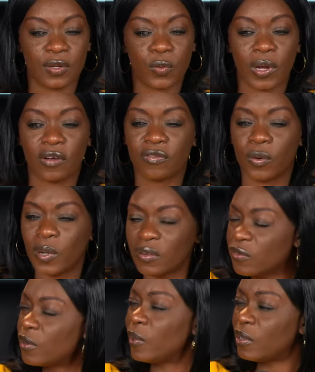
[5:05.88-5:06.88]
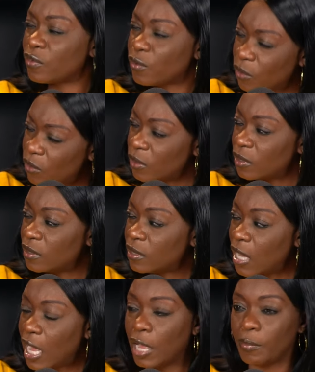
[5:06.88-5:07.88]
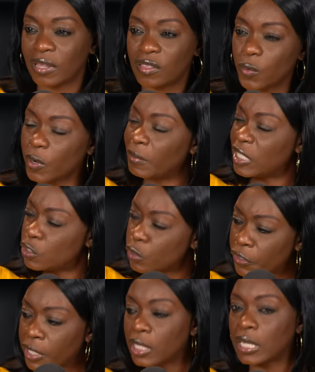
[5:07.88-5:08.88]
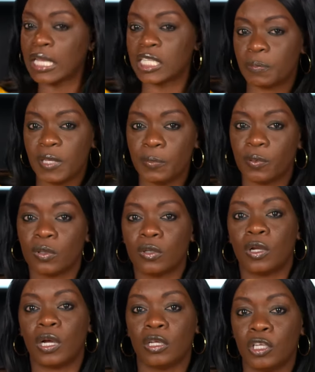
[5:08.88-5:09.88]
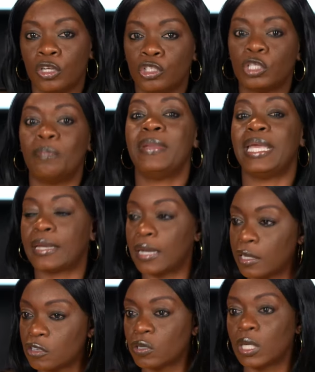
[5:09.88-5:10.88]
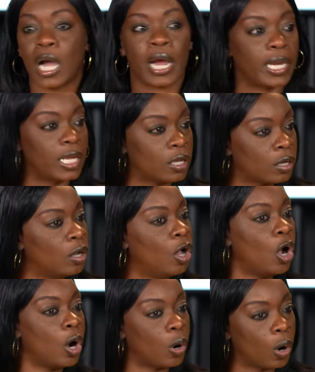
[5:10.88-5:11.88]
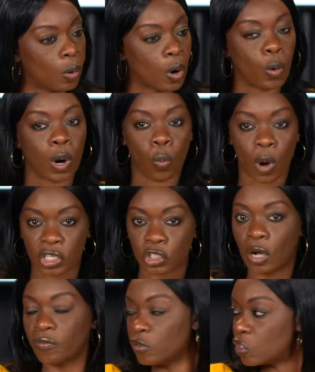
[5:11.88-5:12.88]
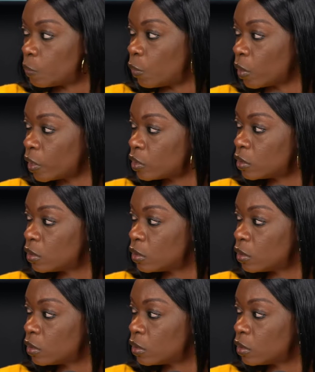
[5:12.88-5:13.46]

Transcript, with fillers: we have we have we have grown. Um, I think we're maturing as people, you know, Jamaicans regarding our, our watch of the sport.